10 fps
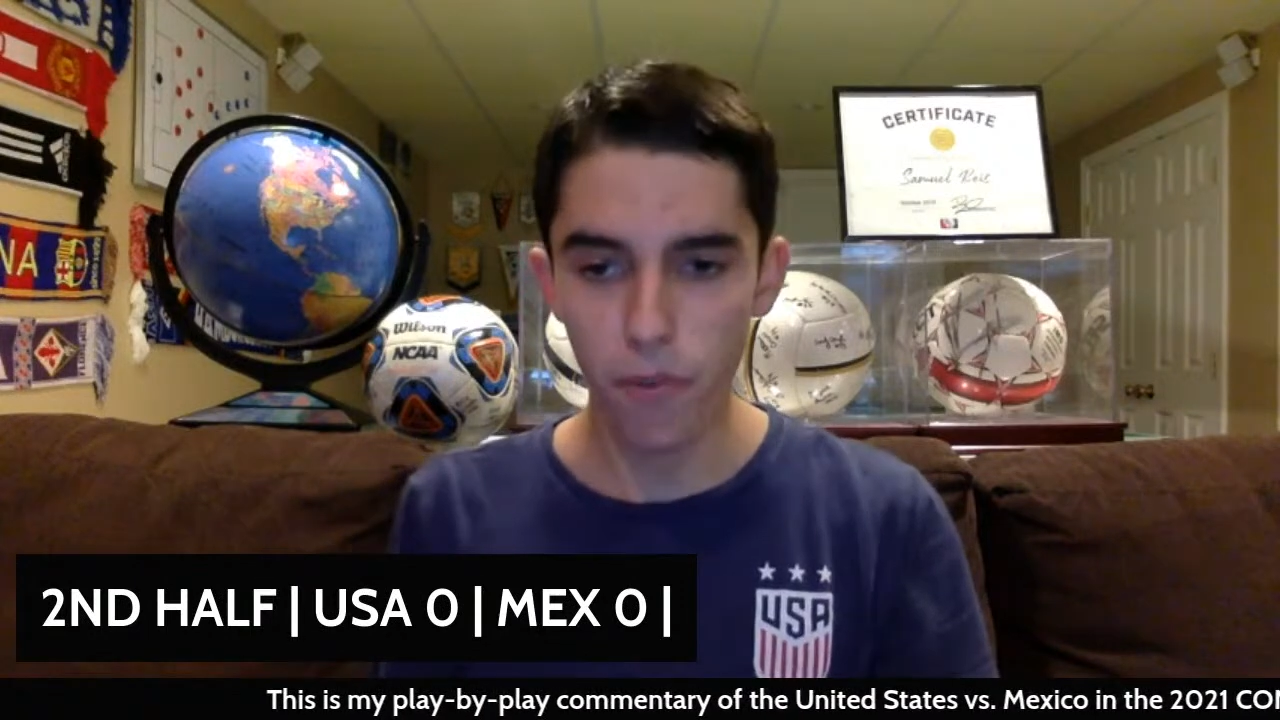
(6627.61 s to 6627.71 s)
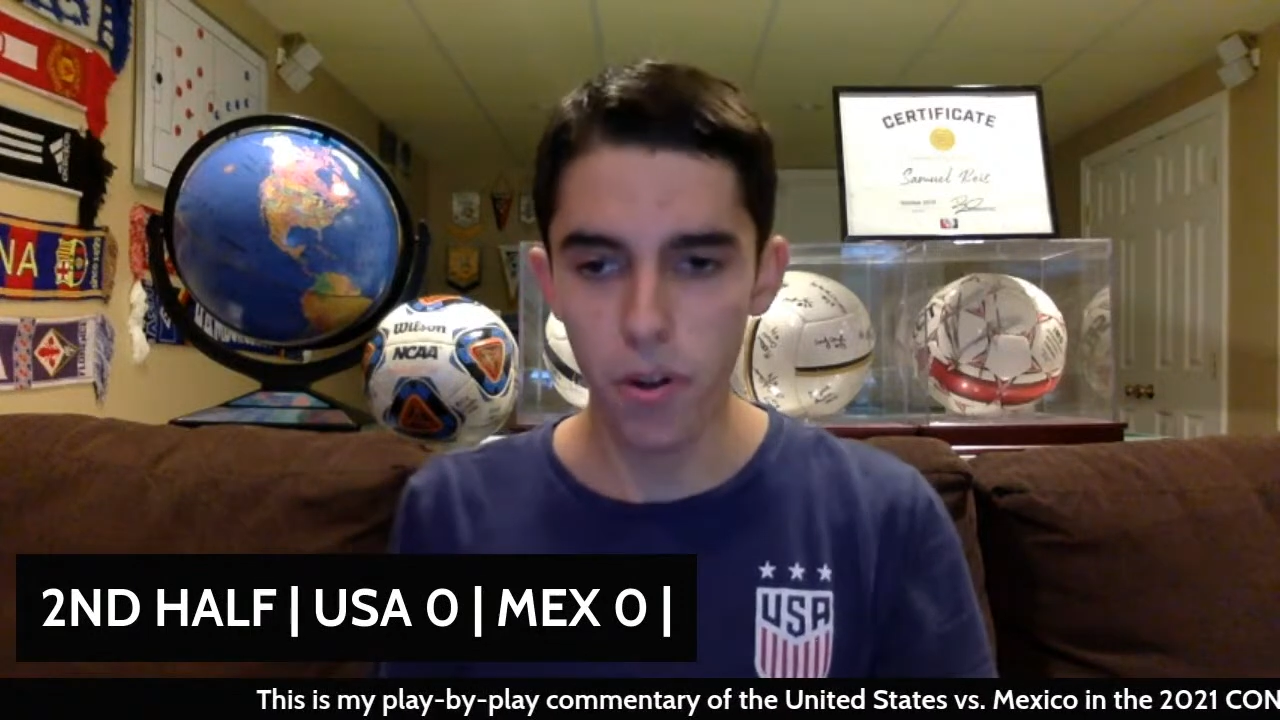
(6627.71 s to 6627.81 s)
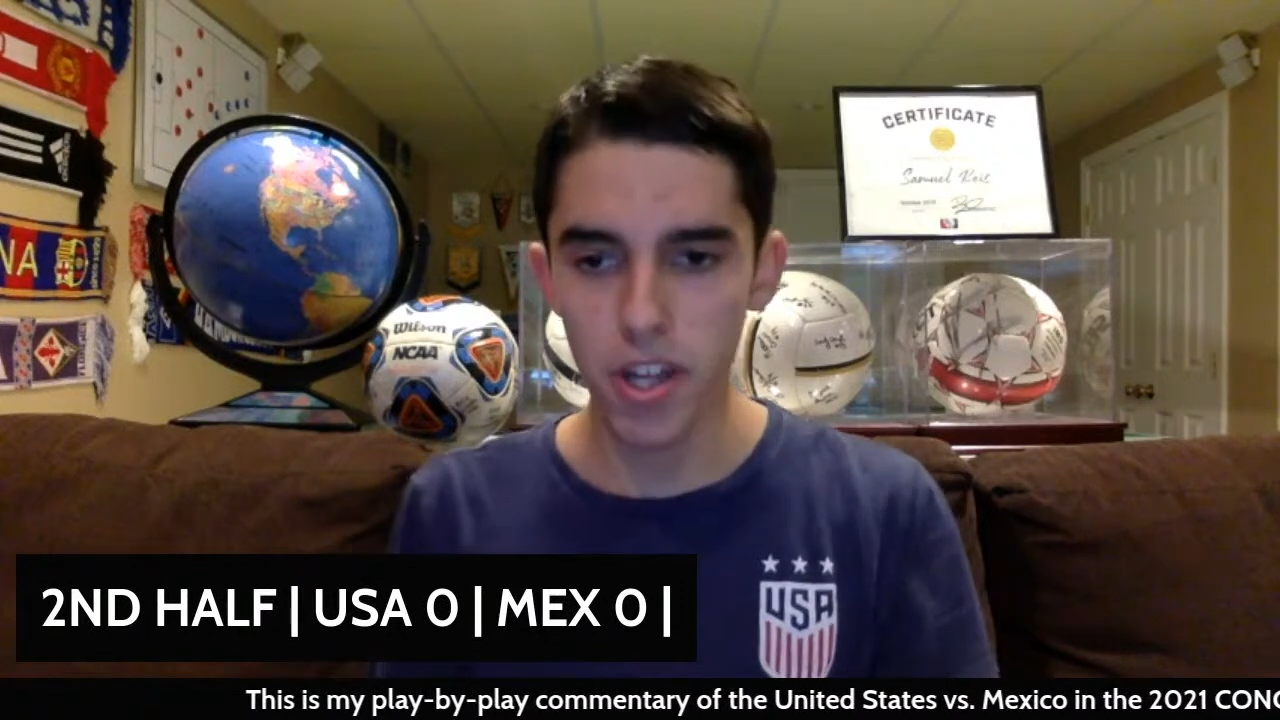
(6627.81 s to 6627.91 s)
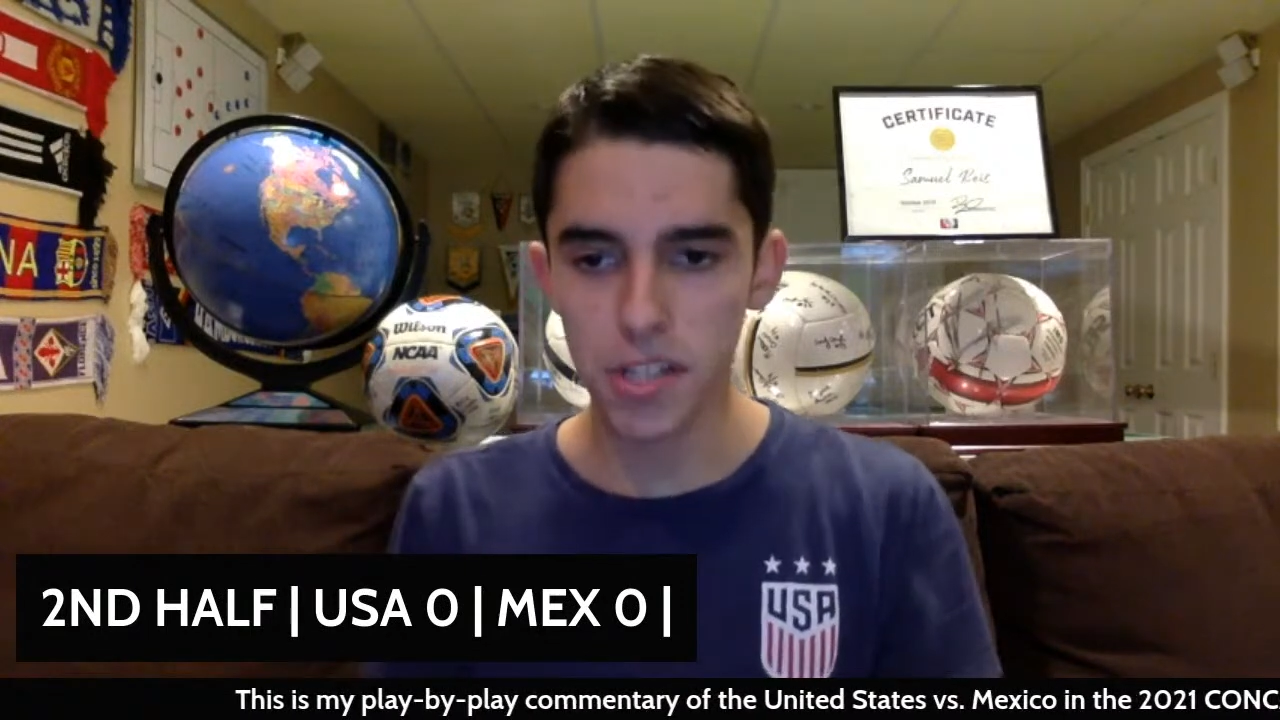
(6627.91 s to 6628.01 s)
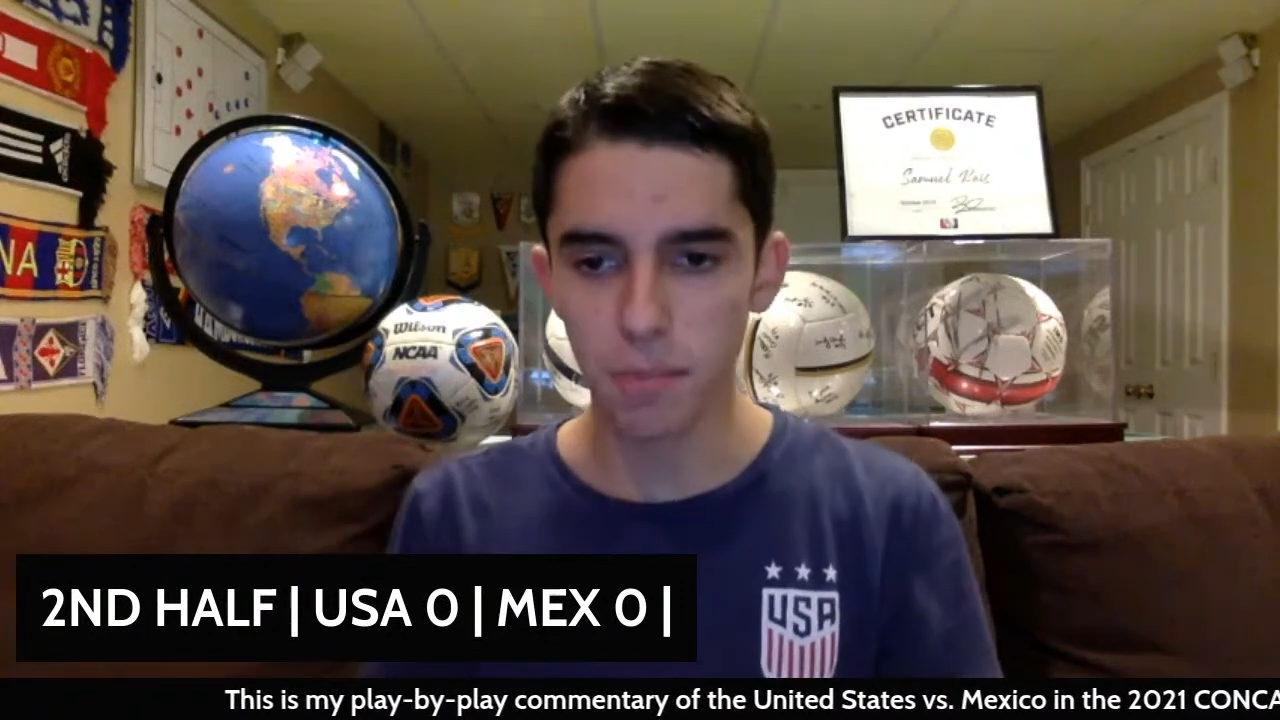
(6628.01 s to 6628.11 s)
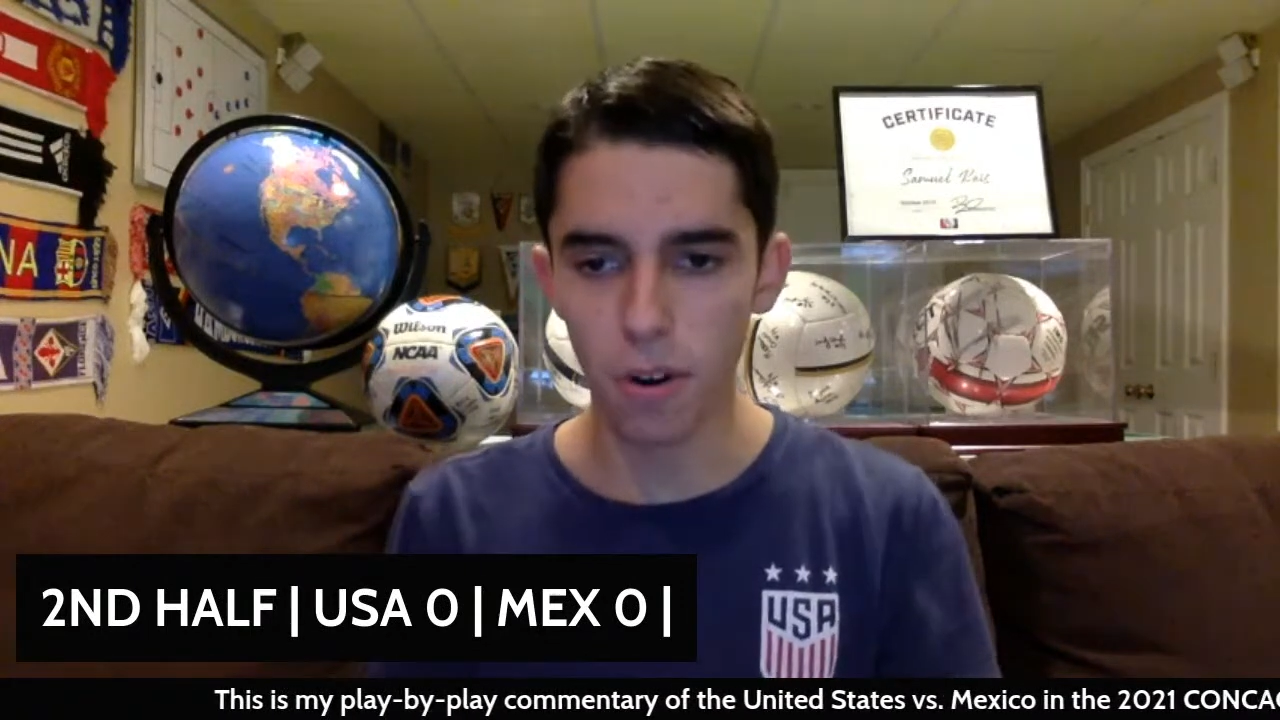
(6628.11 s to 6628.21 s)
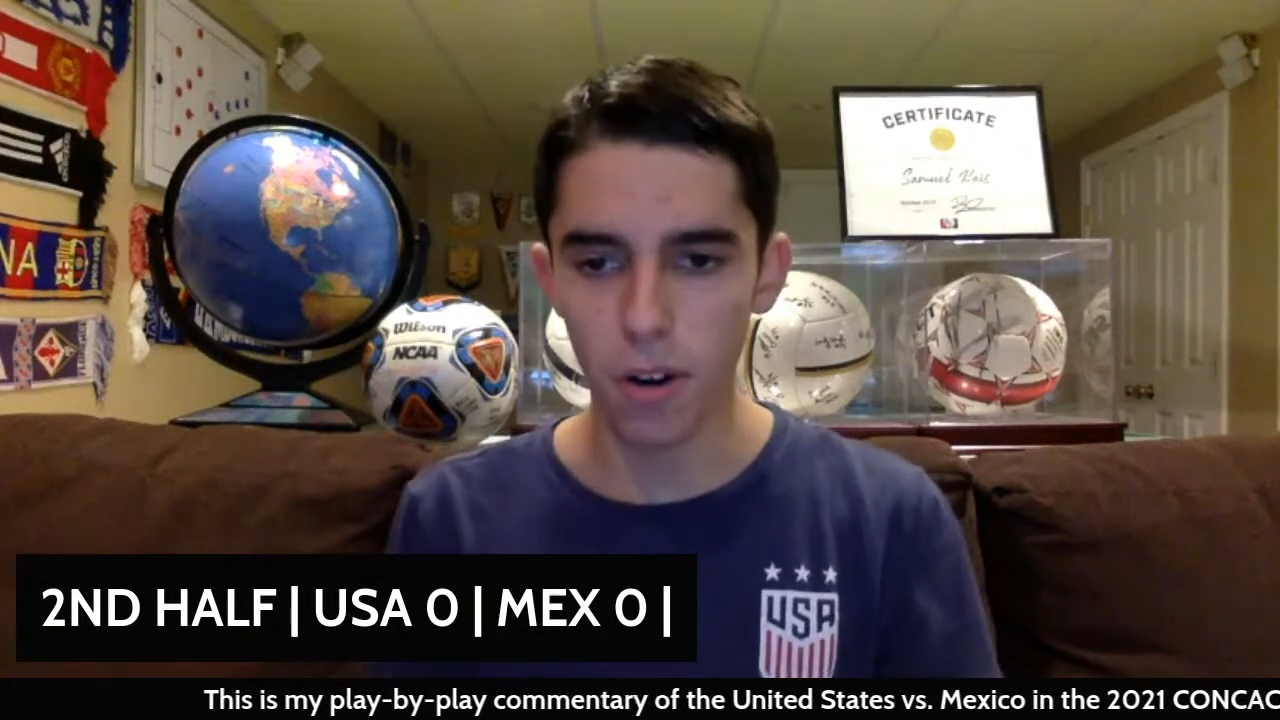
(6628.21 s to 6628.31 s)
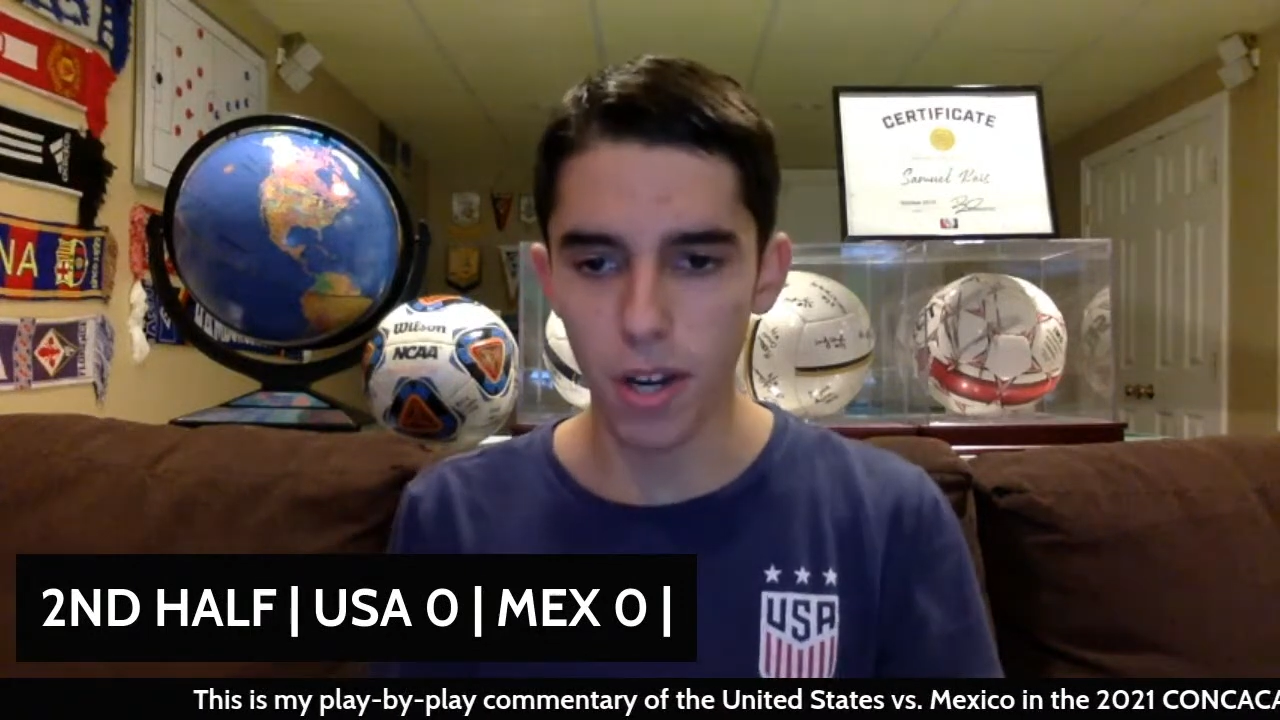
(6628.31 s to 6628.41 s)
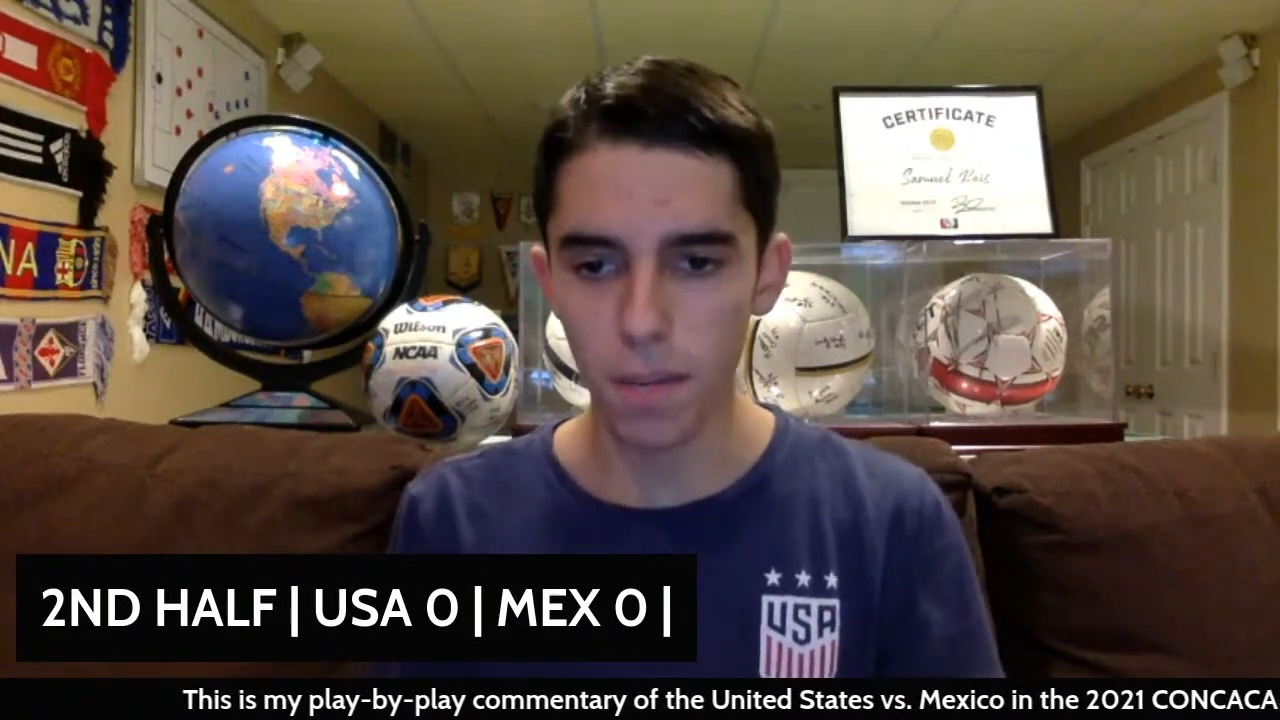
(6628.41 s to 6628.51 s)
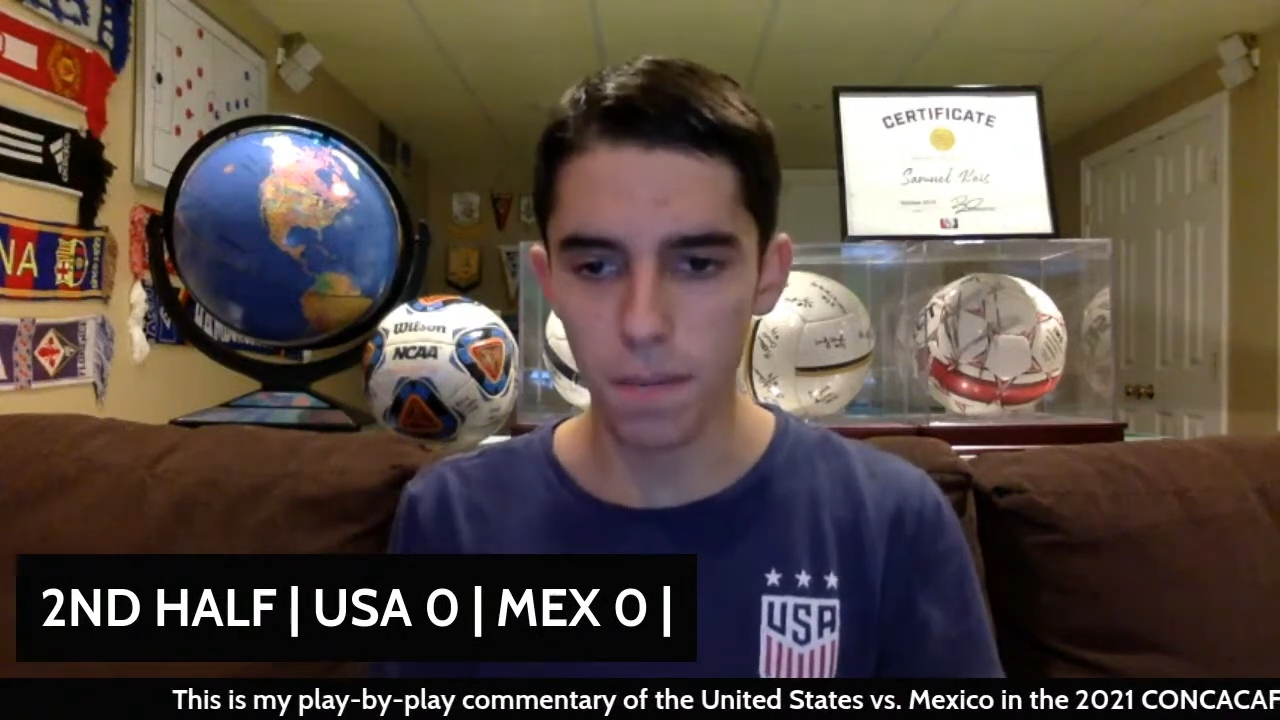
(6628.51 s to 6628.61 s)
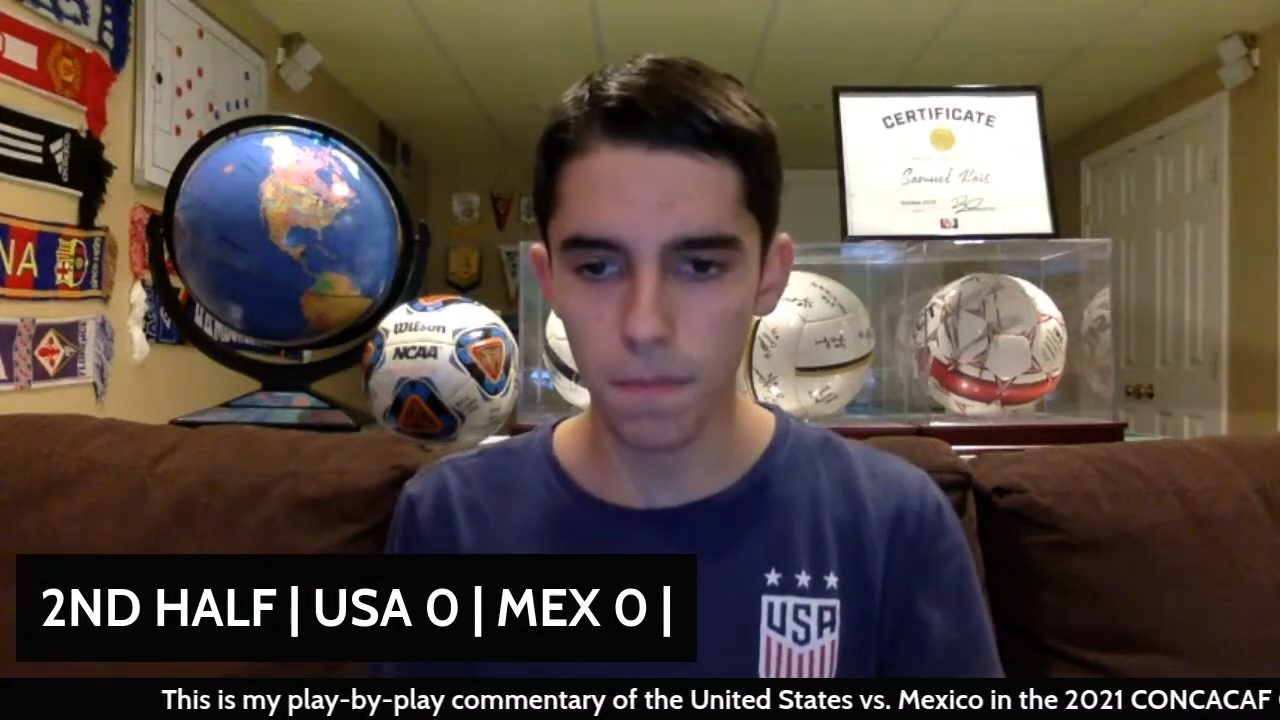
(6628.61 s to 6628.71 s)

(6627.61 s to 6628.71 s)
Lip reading: Funes Mori.